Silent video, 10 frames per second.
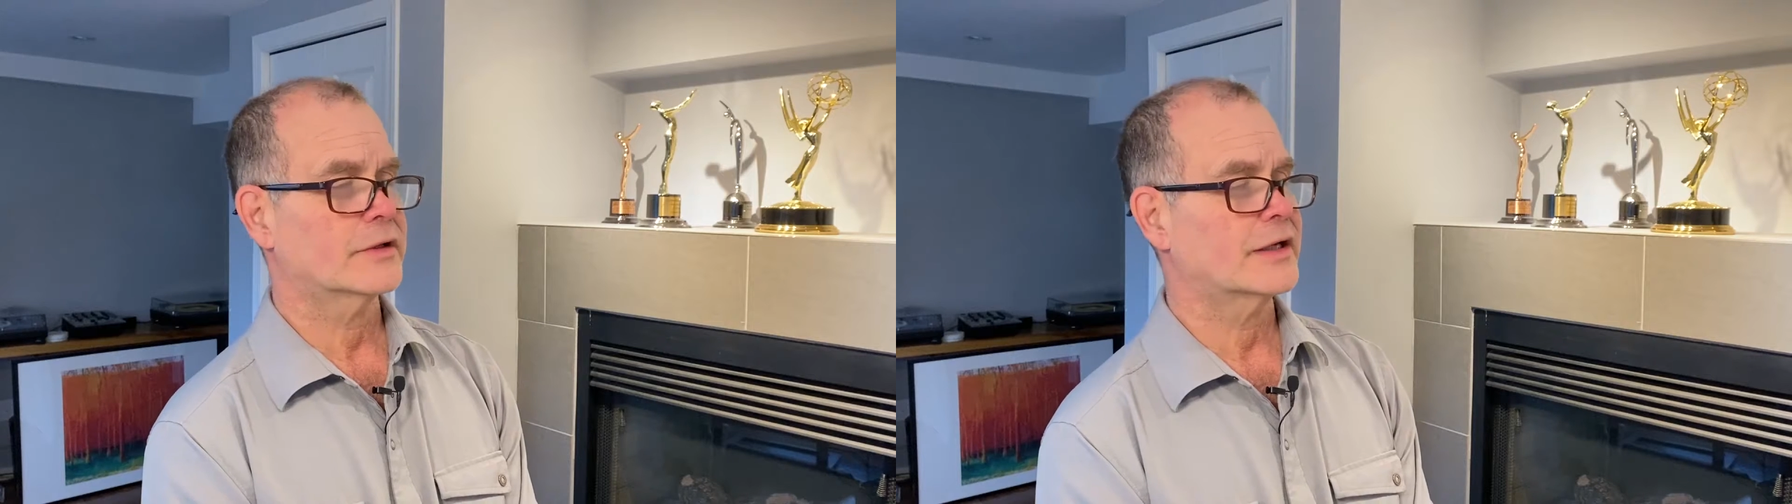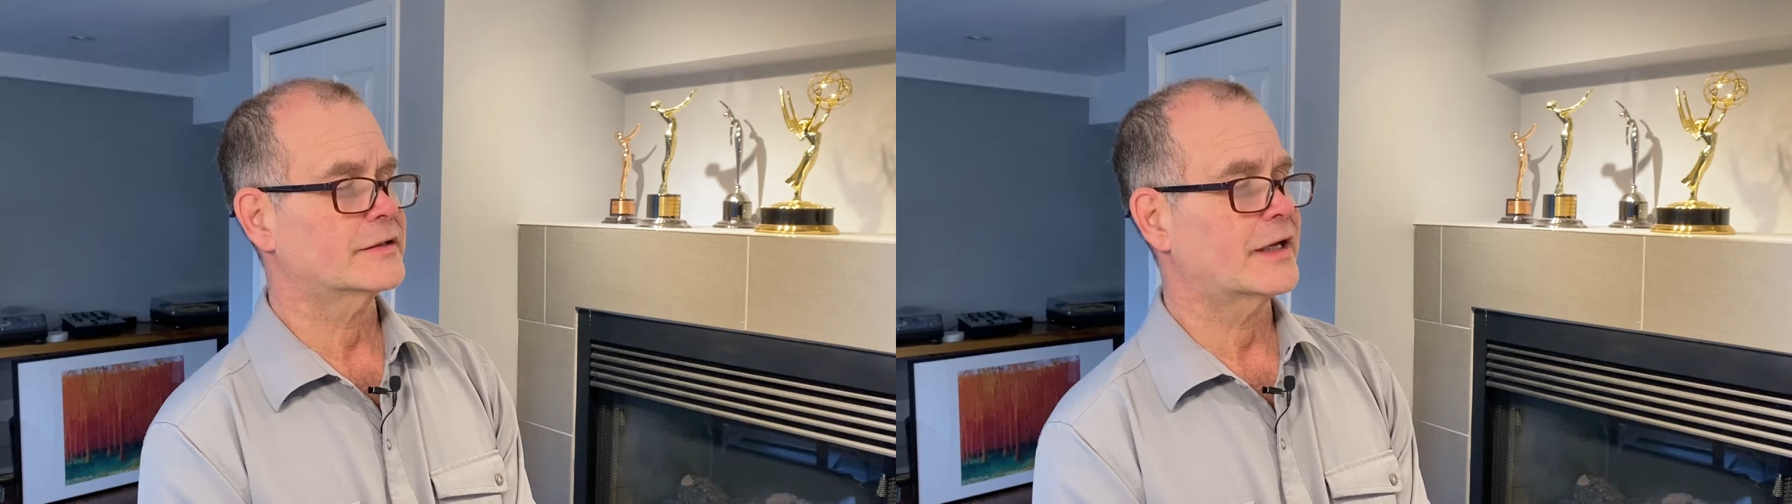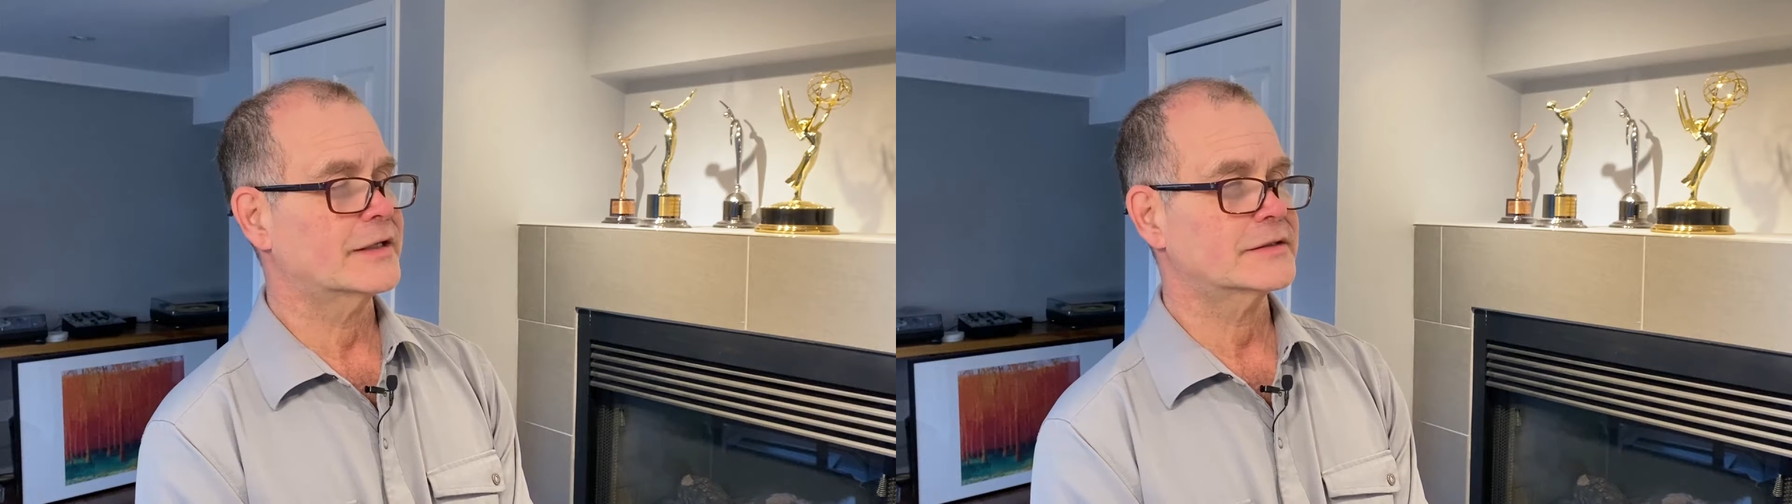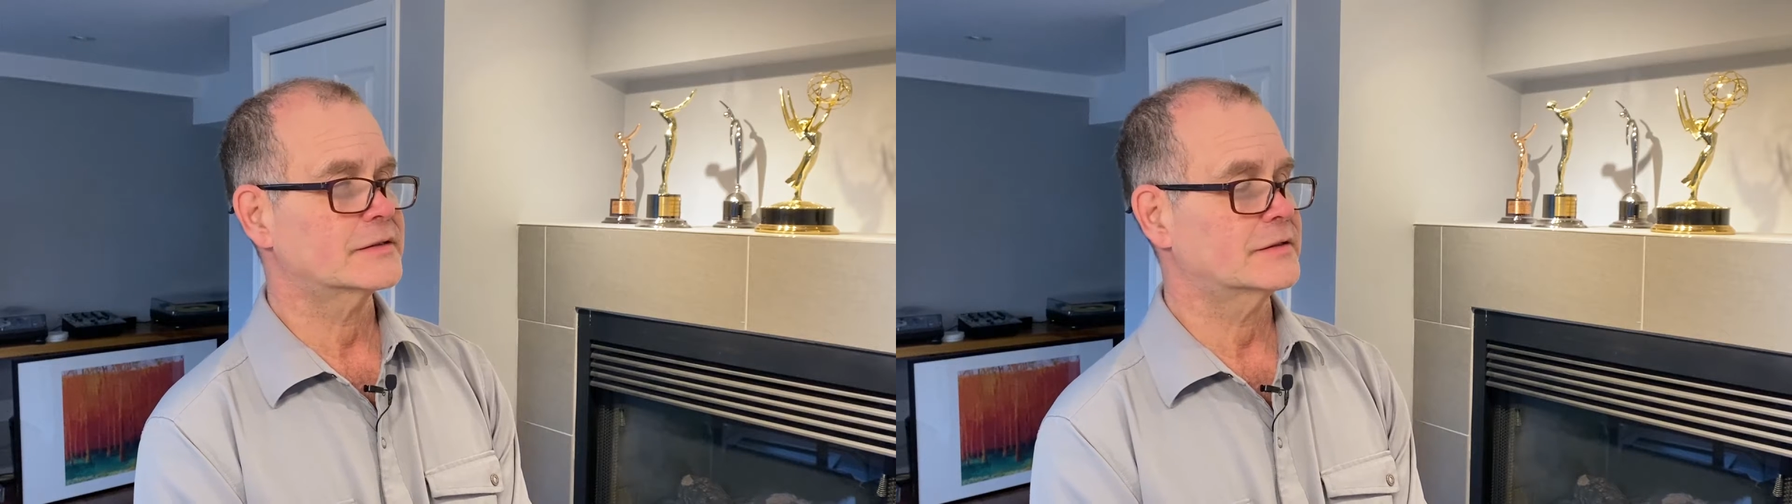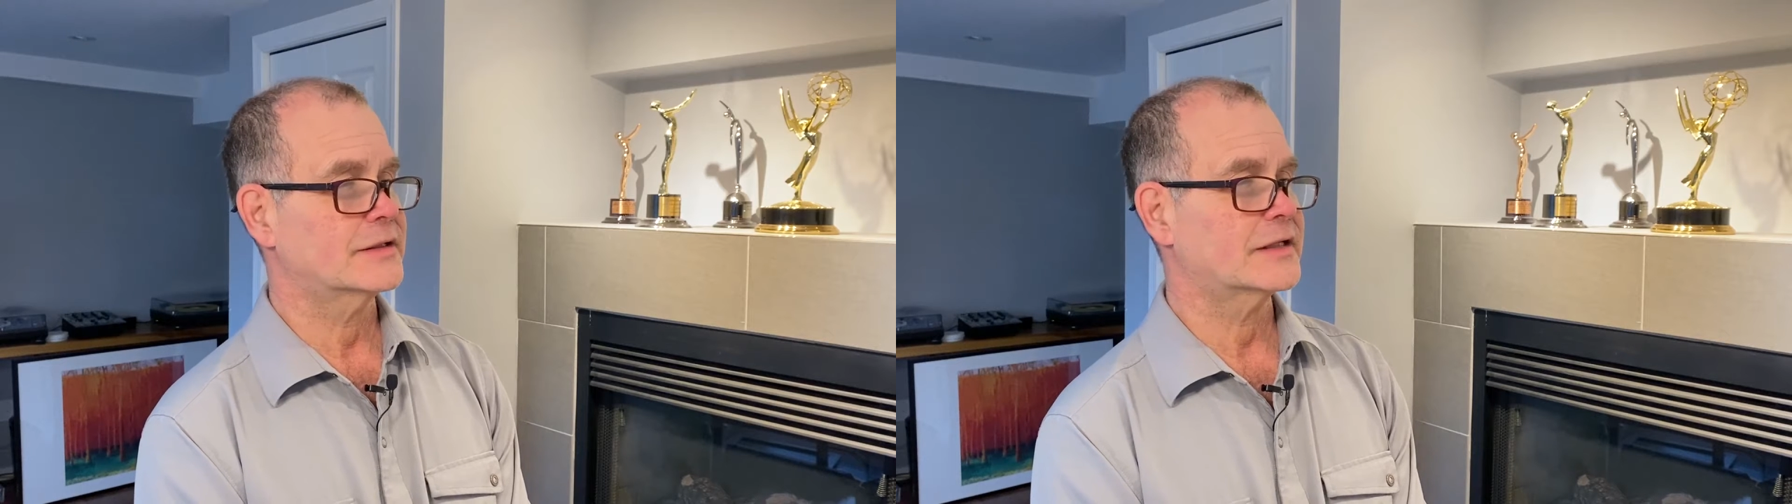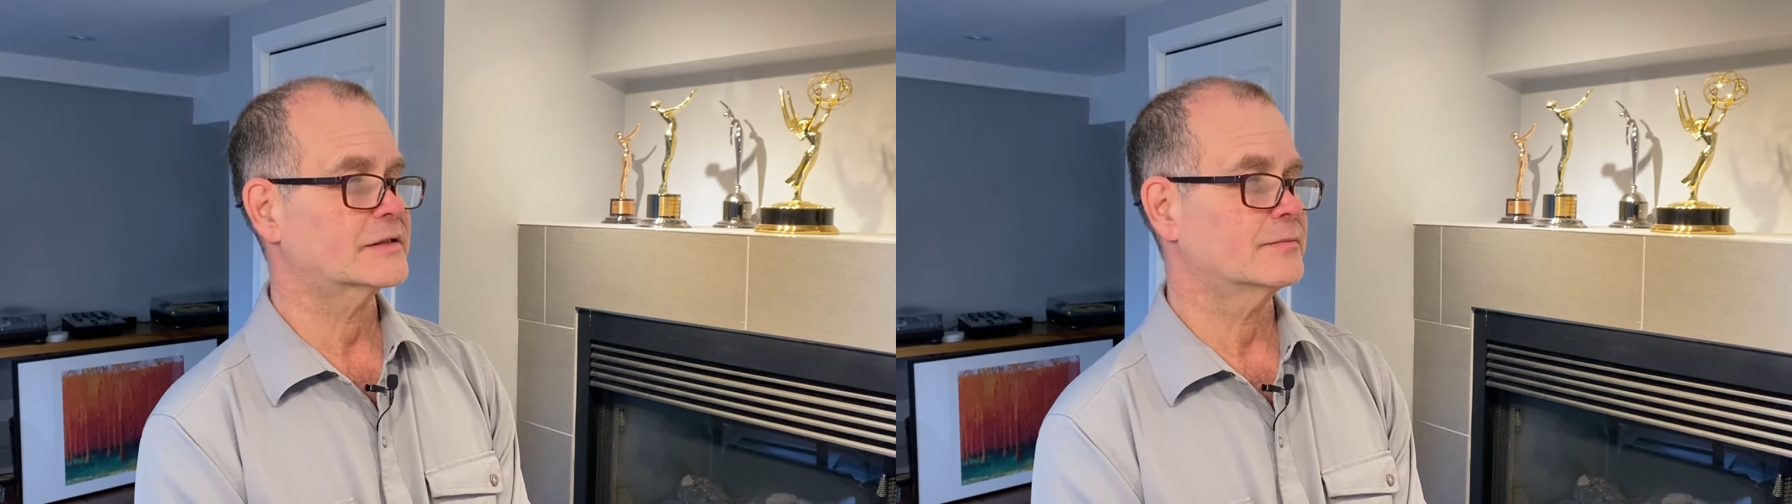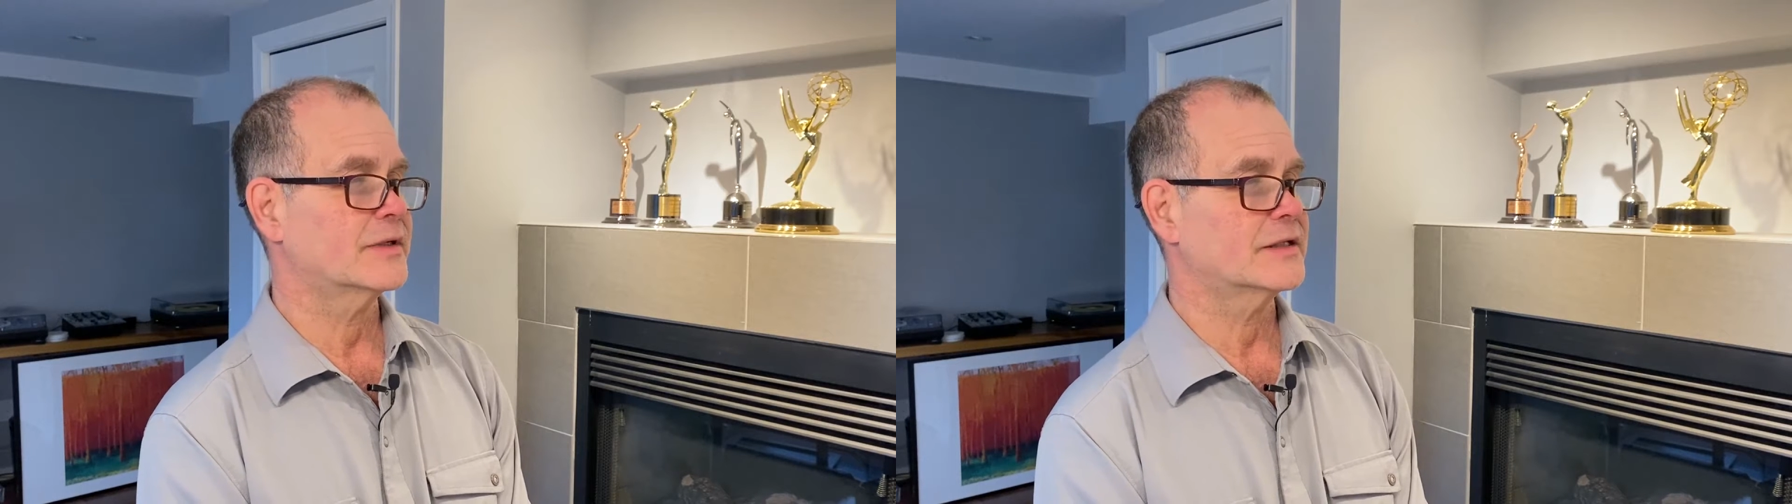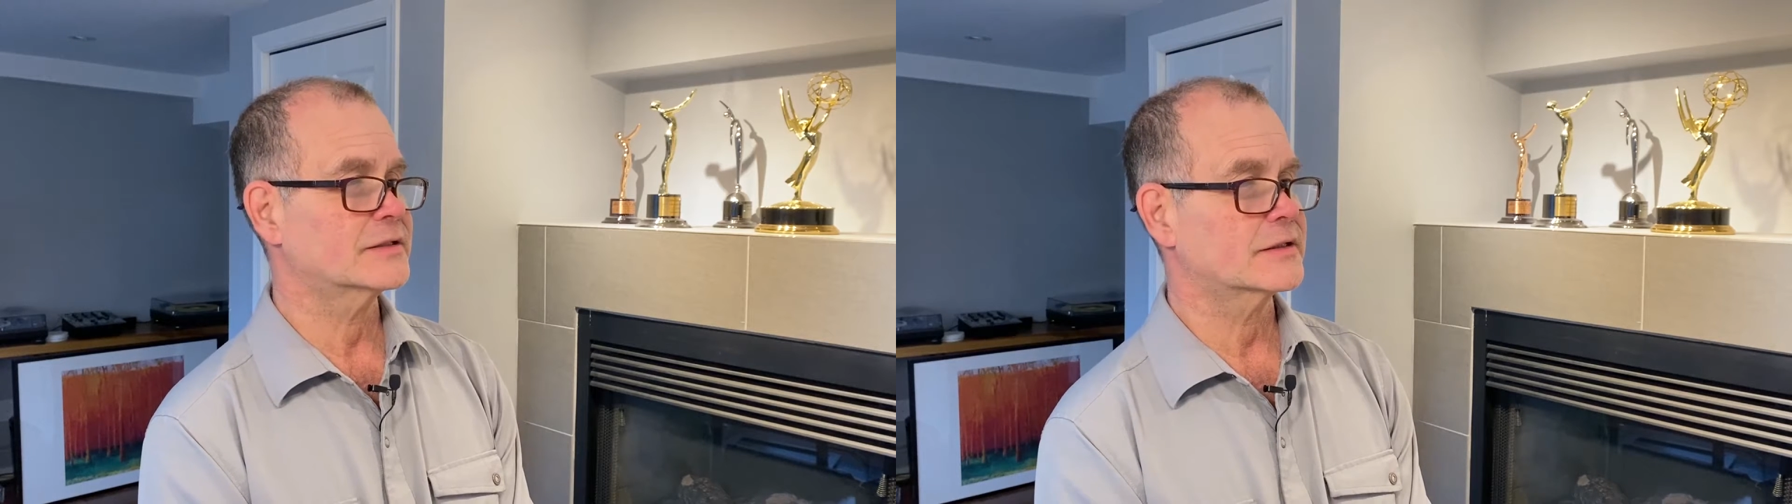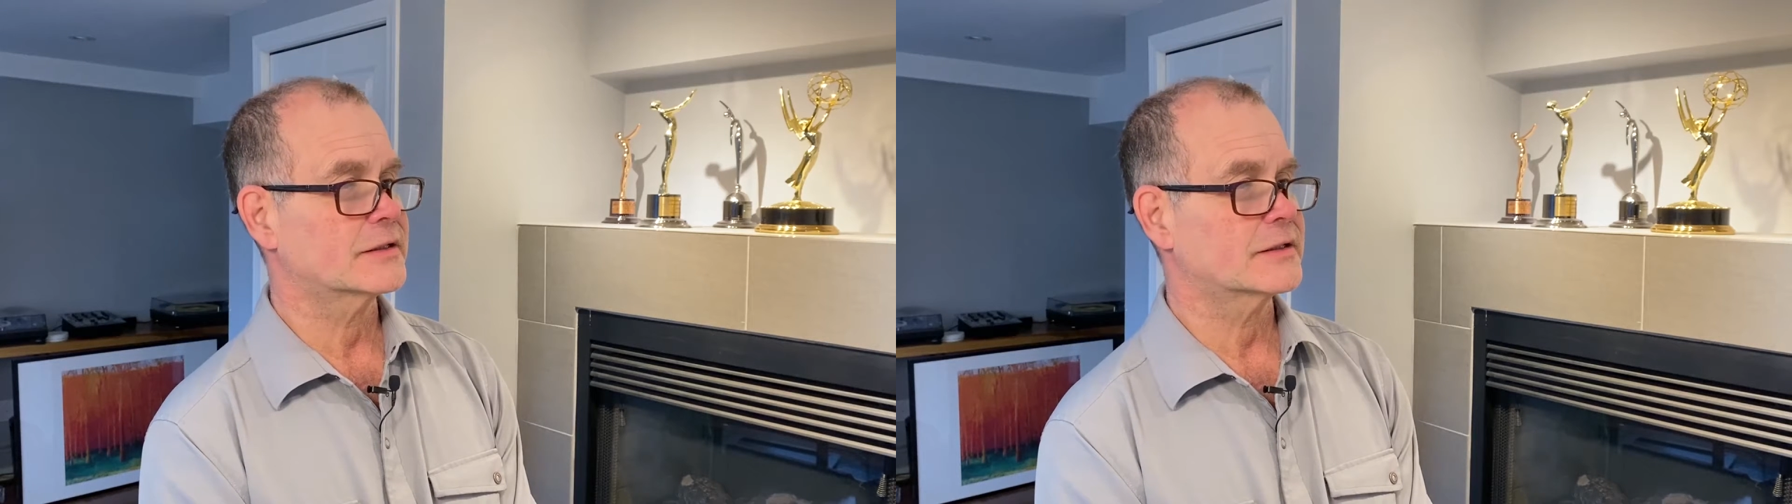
that's amazing.